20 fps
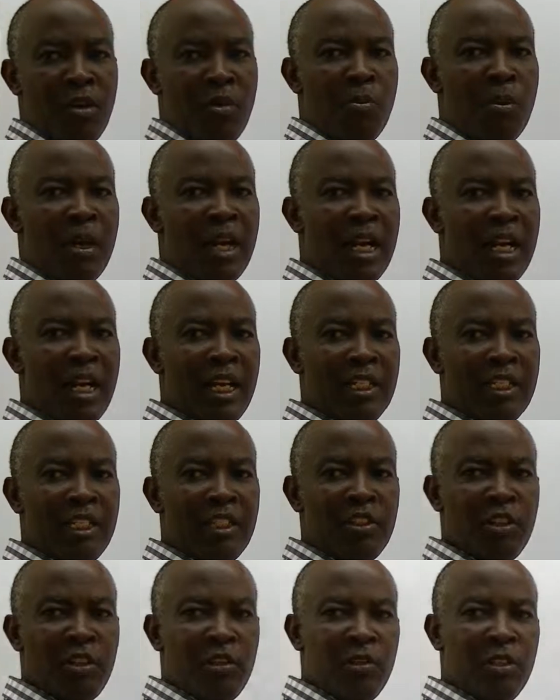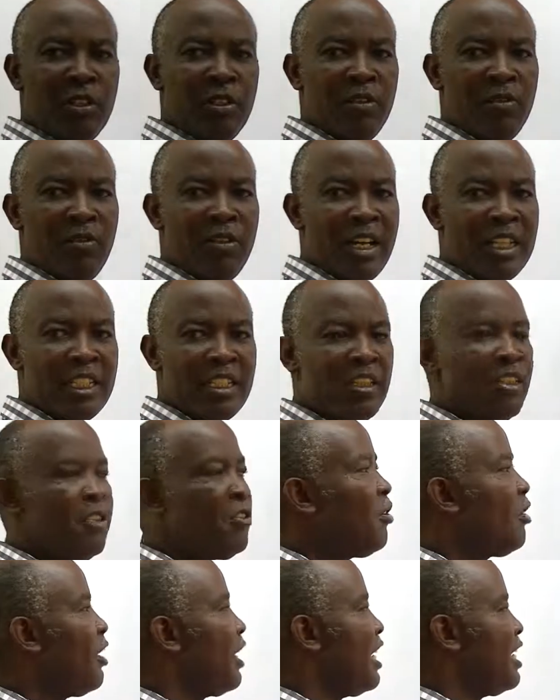Polarization was first
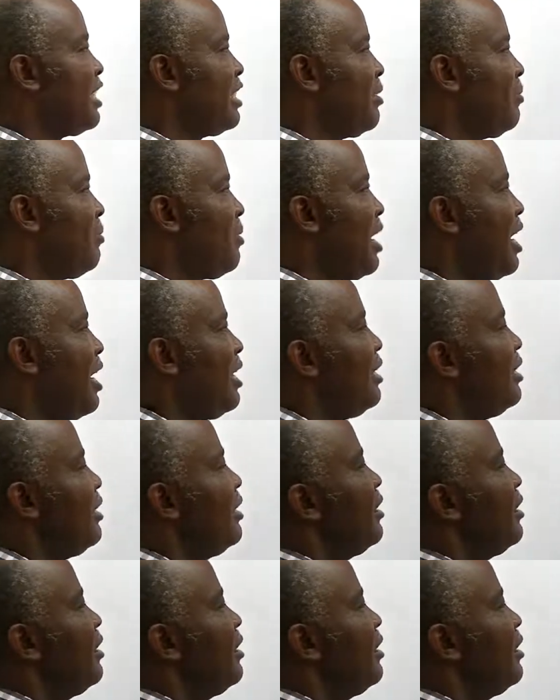recognized by